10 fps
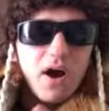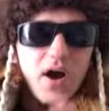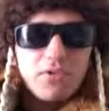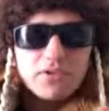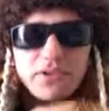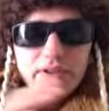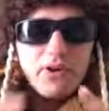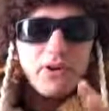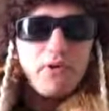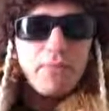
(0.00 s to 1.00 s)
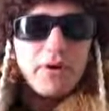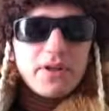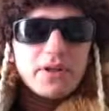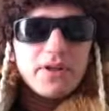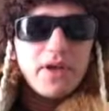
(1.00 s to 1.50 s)
out in the
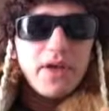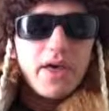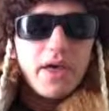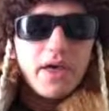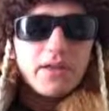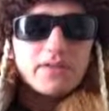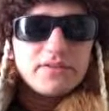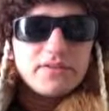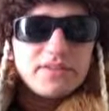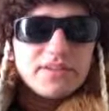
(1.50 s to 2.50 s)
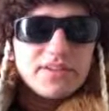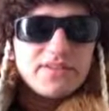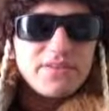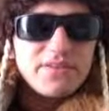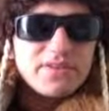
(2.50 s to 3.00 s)
open, and
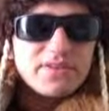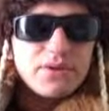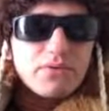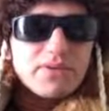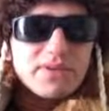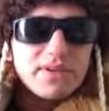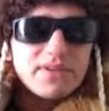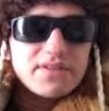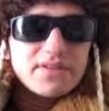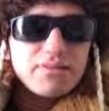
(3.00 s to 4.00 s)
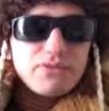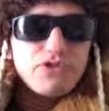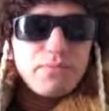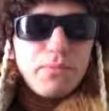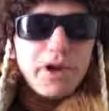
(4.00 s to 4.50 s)
since there is no system
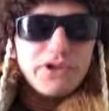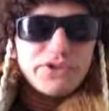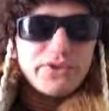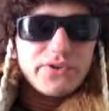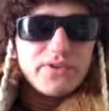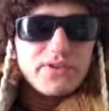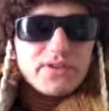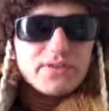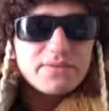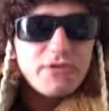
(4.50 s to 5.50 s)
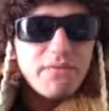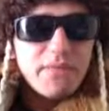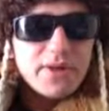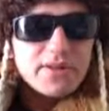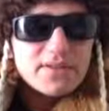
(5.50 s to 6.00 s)
to measure these
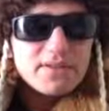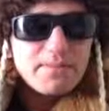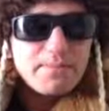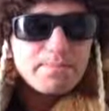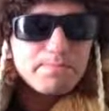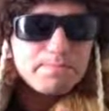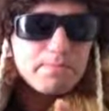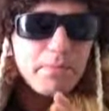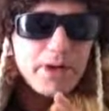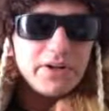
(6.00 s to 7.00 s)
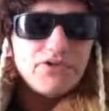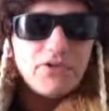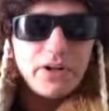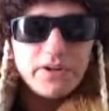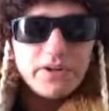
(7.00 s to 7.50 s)
movements, many
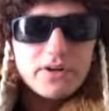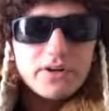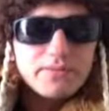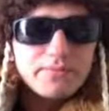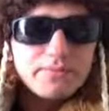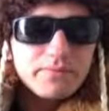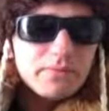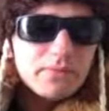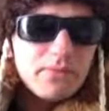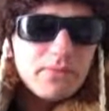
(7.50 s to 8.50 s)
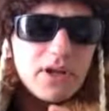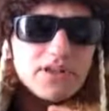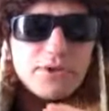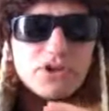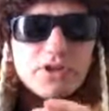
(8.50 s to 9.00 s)
traders,
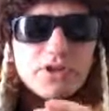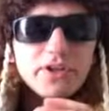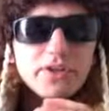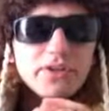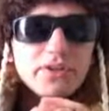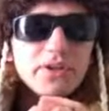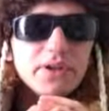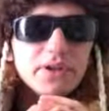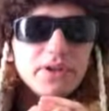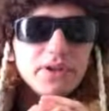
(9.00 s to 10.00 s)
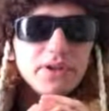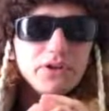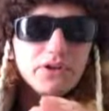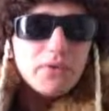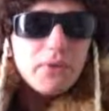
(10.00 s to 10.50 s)
especially the
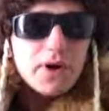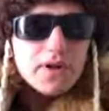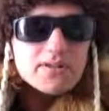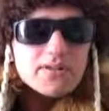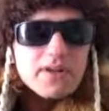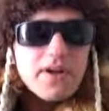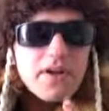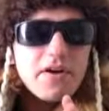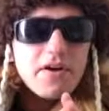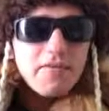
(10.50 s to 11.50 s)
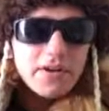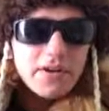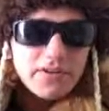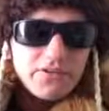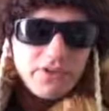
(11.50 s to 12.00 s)
new ones,
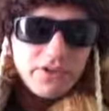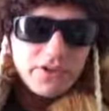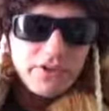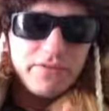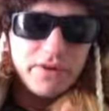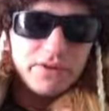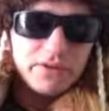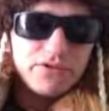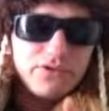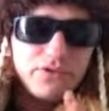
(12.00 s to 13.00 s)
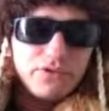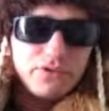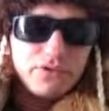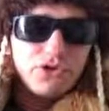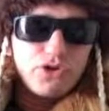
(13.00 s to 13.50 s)
find it really difficult to
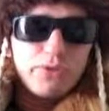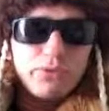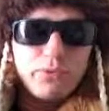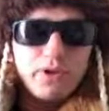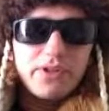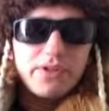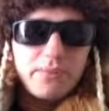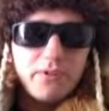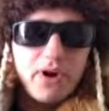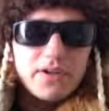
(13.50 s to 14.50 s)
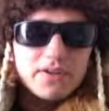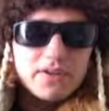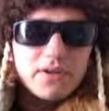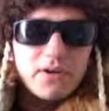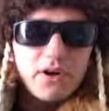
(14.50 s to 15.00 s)
determine where the
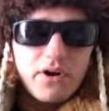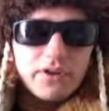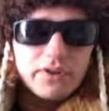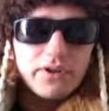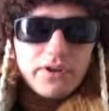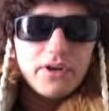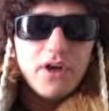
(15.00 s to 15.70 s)
prices are currently